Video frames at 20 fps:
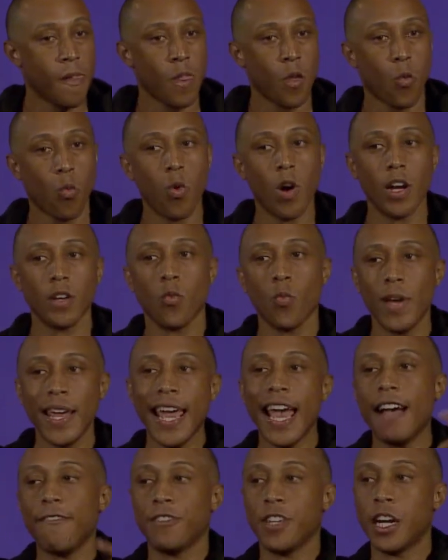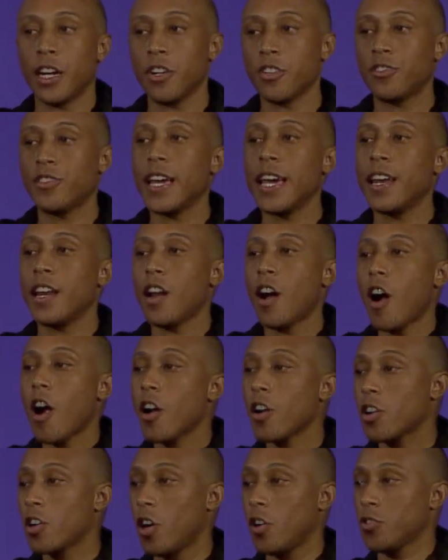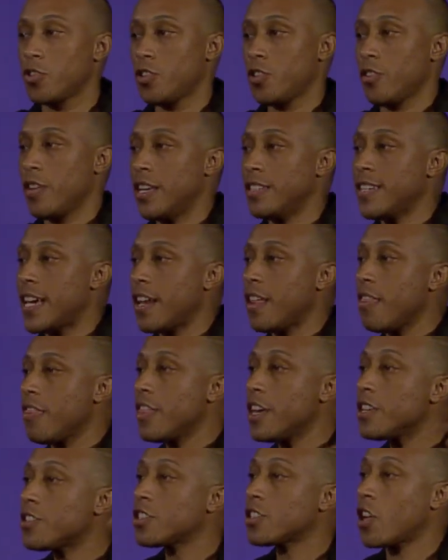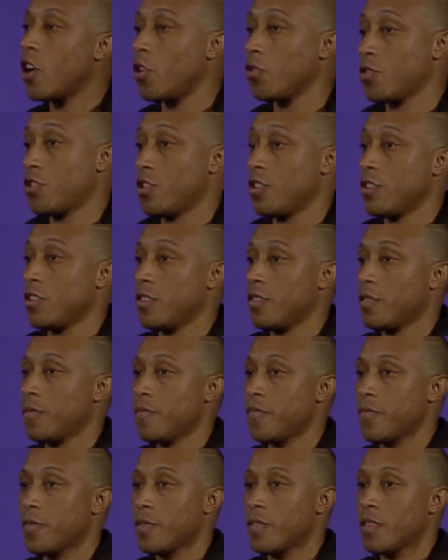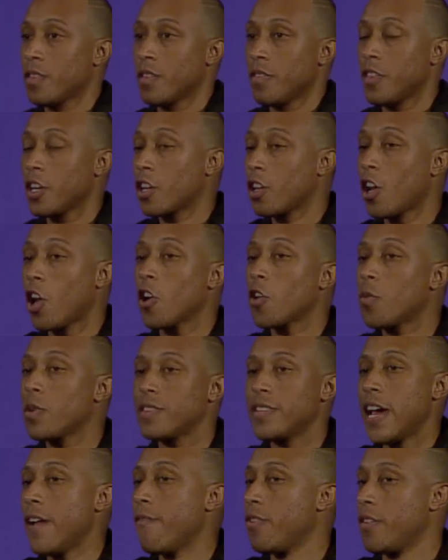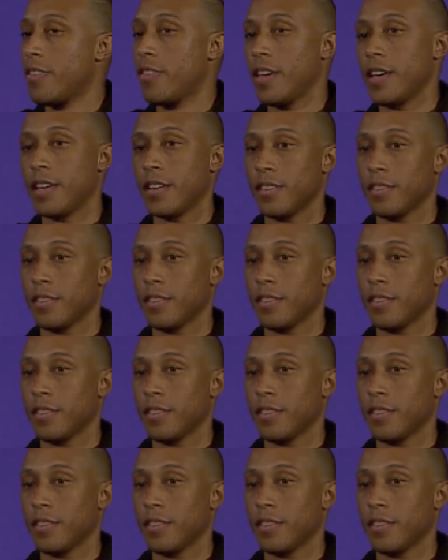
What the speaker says: What we have to understand in our culture is that in this culture, the cloak was everything,